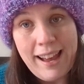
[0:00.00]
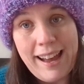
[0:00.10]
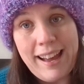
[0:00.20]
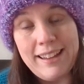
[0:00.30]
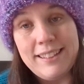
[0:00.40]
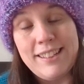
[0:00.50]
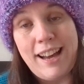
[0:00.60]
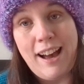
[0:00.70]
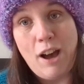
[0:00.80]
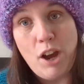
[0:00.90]
And
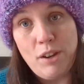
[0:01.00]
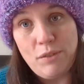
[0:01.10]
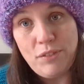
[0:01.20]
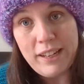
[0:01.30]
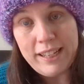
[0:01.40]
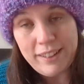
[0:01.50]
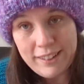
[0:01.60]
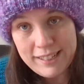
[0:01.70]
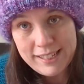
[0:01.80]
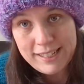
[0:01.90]
hopefully you
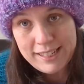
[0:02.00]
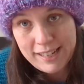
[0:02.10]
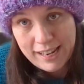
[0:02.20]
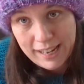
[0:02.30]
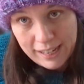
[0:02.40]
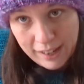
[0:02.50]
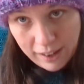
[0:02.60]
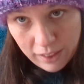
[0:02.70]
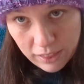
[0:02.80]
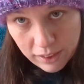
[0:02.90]
can see
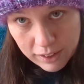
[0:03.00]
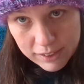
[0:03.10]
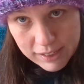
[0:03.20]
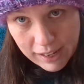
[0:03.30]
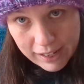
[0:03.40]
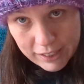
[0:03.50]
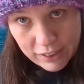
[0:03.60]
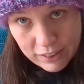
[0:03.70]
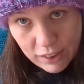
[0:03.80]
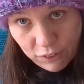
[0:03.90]
that
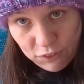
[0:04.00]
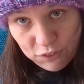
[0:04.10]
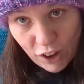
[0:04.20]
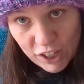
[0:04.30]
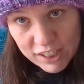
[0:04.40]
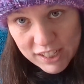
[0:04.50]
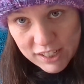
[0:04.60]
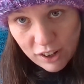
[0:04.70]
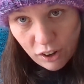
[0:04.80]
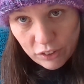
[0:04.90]
the
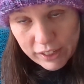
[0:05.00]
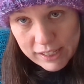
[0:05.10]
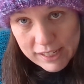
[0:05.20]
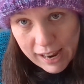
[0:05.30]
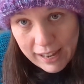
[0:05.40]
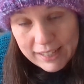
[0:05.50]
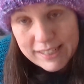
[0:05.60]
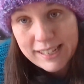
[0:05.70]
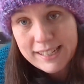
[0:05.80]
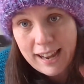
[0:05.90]
fuzz on this
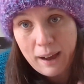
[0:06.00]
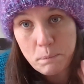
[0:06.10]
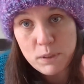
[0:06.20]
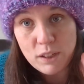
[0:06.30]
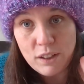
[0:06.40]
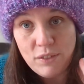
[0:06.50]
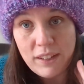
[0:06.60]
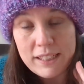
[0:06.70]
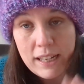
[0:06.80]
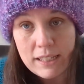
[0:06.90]
hat is absolutely
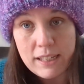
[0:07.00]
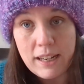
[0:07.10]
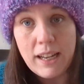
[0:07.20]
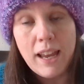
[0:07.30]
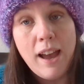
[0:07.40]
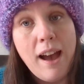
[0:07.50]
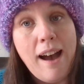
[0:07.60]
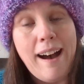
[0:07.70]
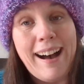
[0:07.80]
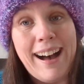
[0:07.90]
fantastic.
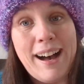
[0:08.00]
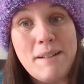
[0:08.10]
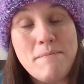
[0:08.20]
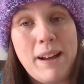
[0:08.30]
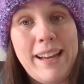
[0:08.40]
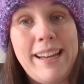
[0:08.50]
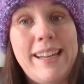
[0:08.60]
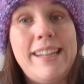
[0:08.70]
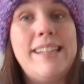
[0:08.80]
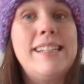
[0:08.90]
It
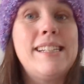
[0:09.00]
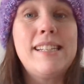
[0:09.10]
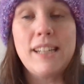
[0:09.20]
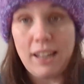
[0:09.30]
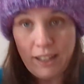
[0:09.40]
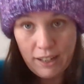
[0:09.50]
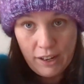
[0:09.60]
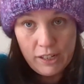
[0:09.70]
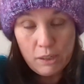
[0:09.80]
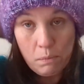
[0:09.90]
is
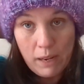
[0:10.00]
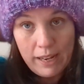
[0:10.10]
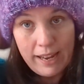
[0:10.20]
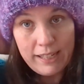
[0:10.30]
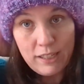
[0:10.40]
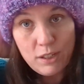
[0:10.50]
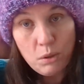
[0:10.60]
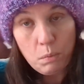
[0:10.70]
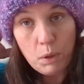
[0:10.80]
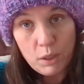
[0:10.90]
going to be a
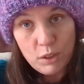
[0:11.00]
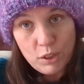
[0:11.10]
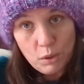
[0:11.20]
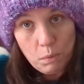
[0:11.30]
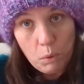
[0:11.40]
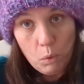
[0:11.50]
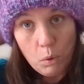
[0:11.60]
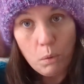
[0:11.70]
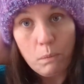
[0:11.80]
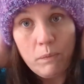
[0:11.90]
super
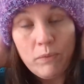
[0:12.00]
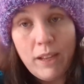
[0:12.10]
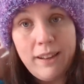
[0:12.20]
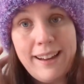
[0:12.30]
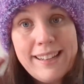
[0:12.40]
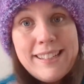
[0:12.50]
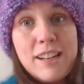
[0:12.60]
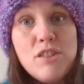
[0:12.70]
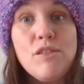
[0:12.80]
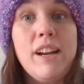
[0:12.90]
warm
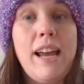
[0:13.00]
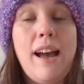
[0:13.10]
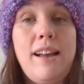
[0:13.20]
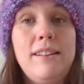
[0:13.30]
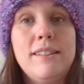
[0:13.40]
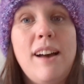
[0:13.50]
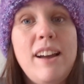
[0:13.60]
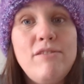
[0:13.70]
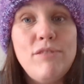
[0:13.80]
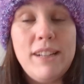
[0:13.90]
accessory, and
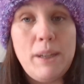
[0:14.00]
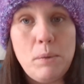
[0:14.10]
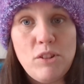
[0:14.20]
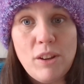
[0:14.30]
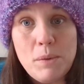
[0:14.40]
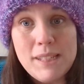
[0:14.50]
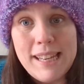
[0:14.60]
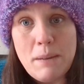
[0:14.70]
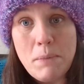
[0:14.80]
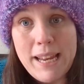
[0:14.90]
I really wish I was
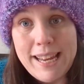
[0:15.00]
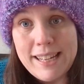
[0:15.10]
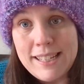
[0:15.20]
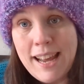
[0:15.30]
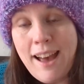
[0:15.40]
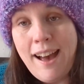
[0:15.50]
keeping it.